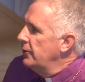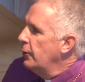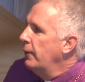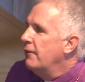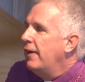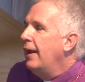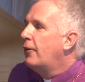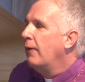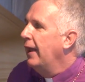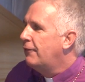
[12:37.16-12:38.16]
we're very
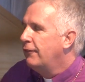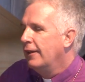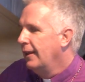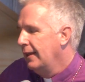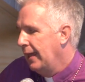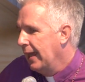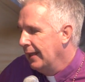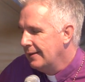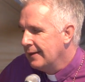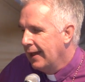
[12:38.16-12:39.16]
grateful,
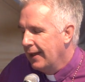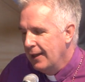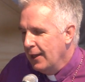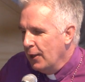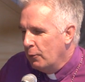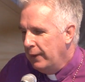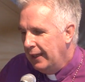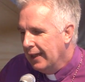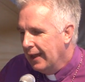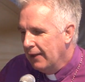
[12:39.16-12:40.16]
and
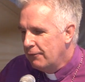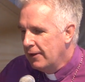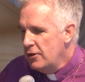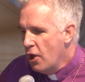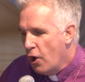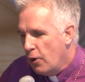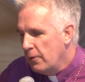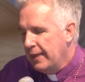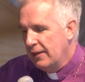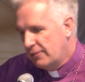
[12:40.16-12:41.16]
we know
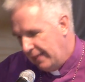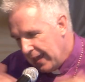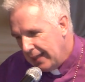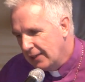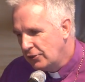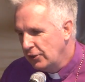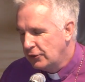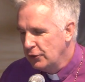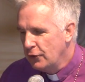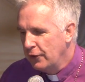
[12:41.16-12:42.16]
that as the Anglican
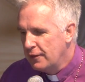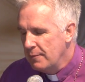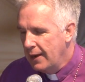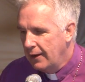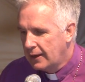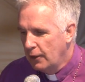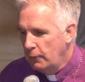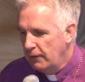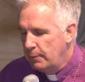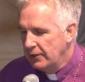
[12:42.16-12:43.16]
Church in North America,
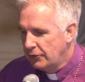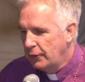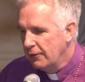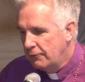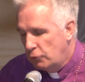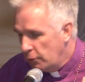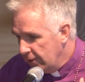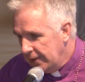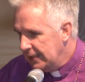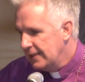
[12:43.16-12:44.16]
we've been sort of
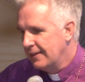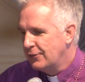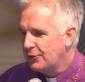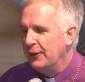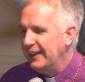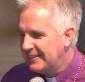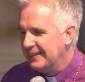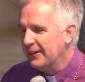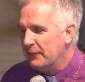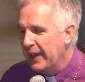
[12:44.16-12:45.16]
driven into the streets
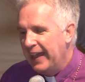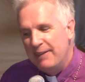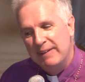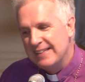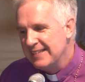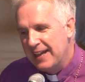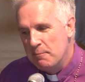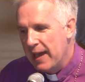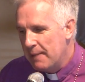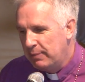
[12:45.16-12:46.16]
in a way, but it's not a
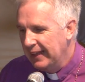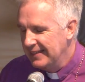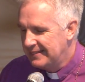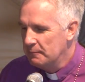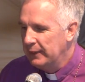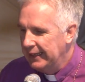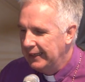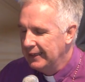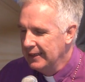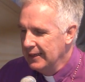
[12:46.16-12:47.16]
bad place to be,